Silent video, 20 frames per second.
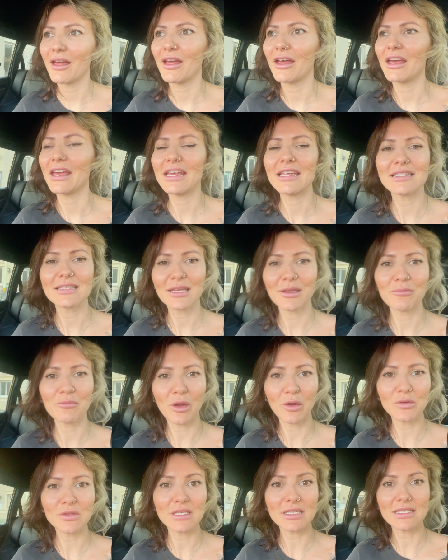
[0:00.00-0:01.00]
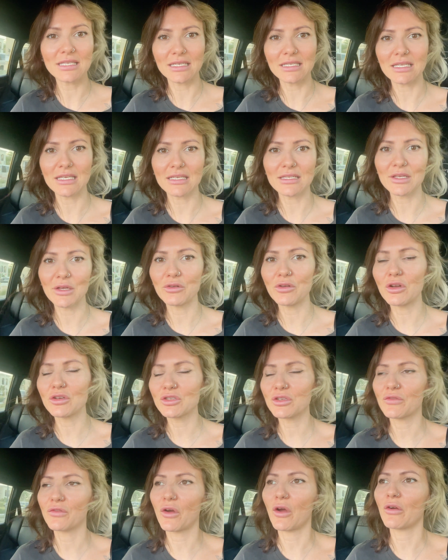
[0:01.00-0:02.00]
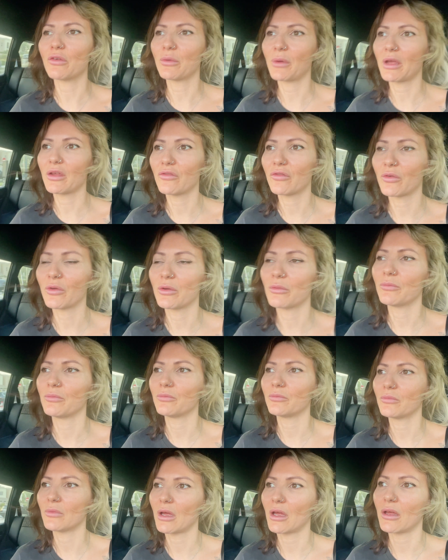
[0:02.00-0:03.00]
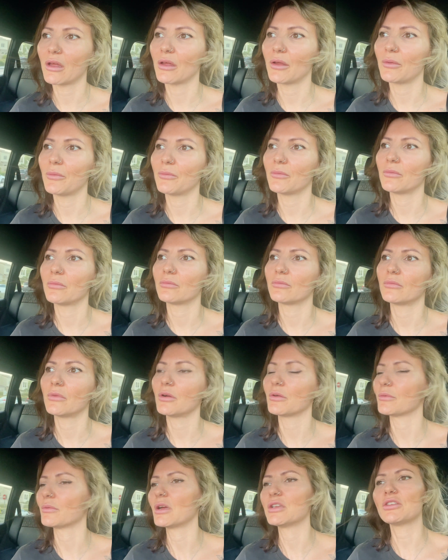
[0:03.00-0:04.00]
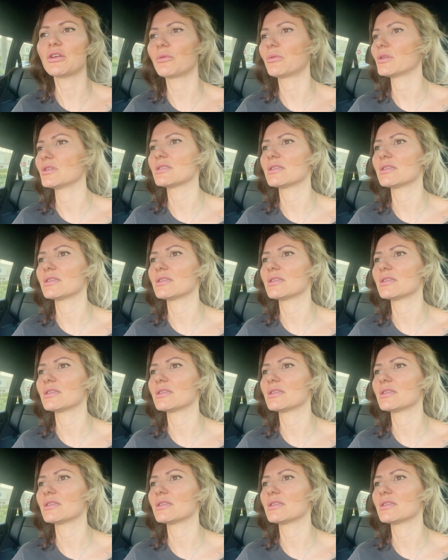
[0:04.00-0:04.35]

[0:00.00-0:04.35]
it's in Motor City, so not too far away from, I don't want to